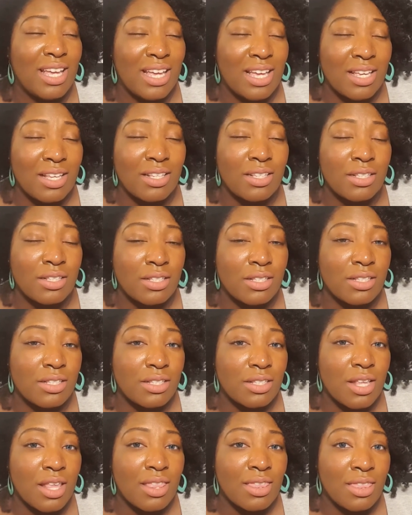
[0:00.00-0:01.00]

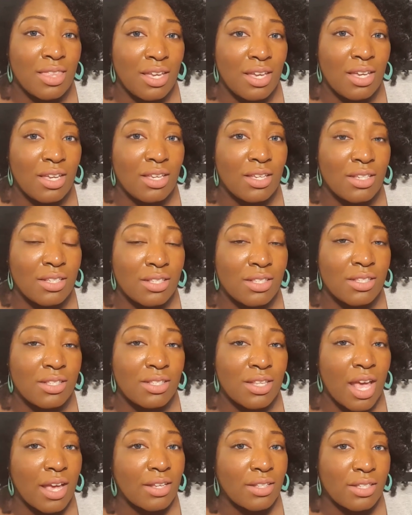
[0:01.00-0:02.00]
is the
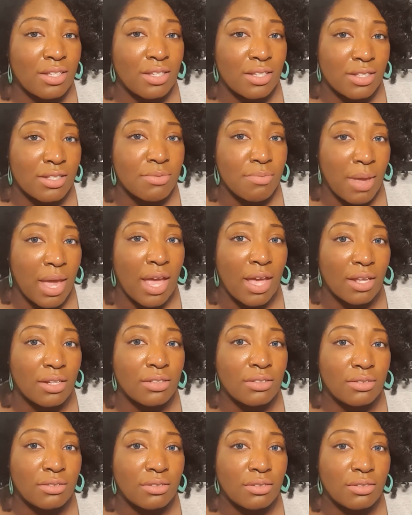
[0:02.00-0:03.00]
sexiest man
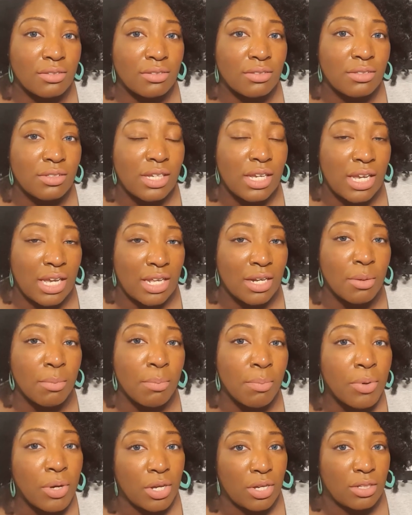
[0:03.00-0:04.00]
in a
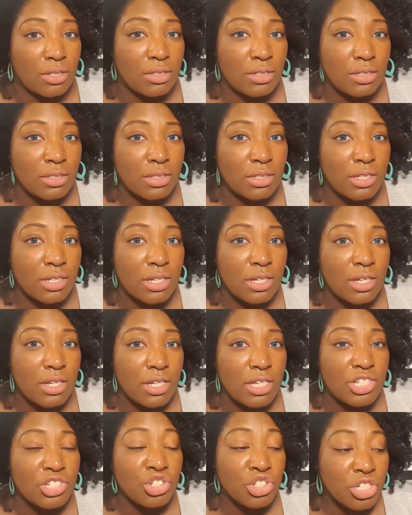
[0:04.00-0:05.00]
book.
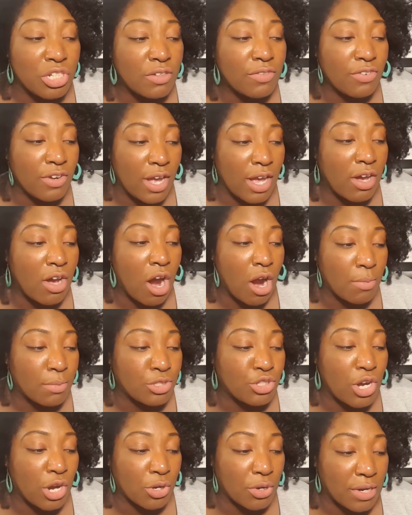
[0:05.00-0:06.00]
Jennifer L.
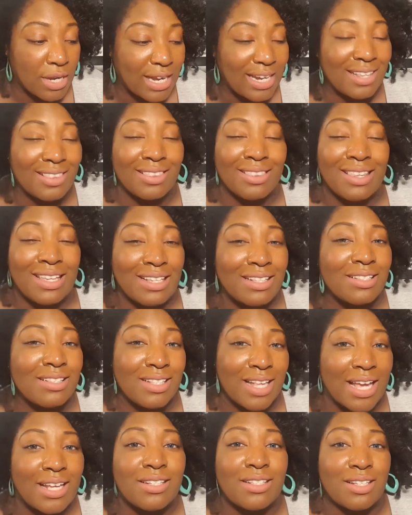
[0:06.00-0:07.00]
Armentrout created the
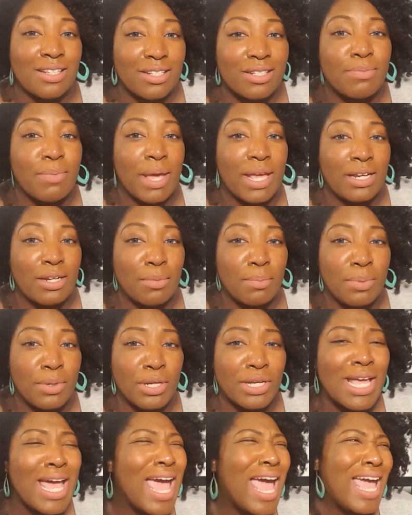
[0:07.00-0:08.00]
sexiest man in the
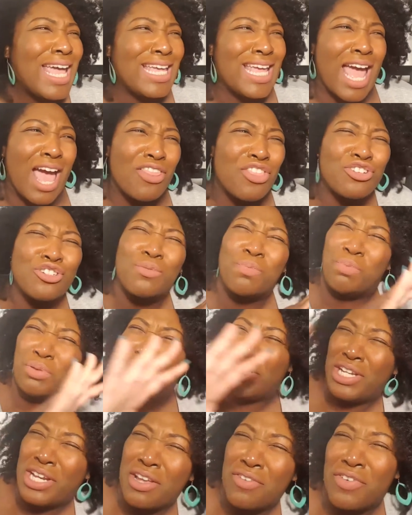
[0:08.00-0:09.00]
book. Yeah, there's
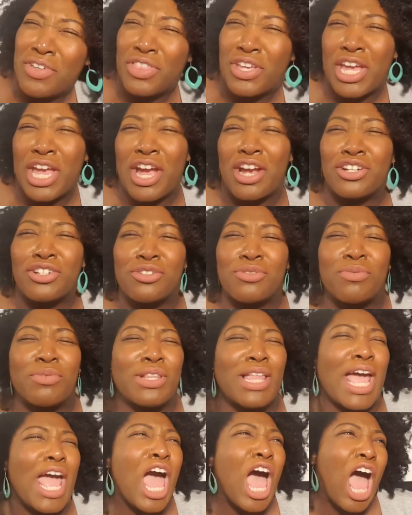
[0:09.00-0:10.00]
plenty of other characters where
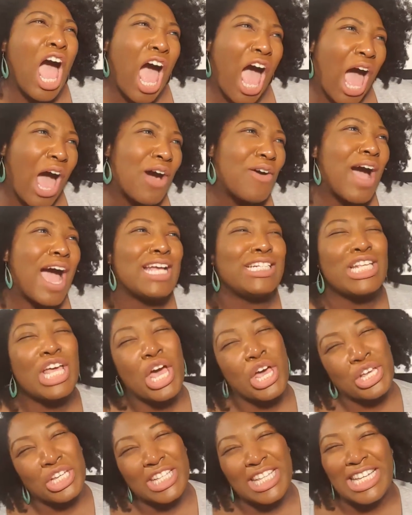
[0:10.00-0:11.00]
like, oh, I
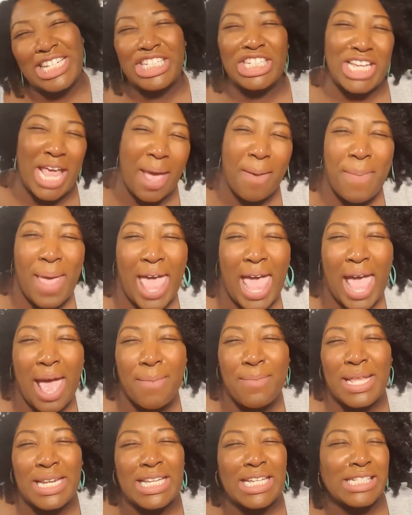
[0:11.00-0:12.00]
totally ship
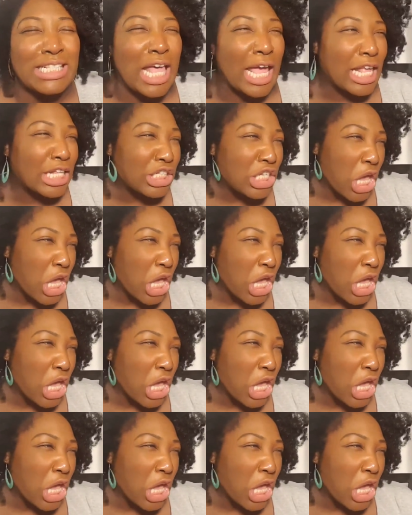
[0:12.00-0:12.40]
him, and he's like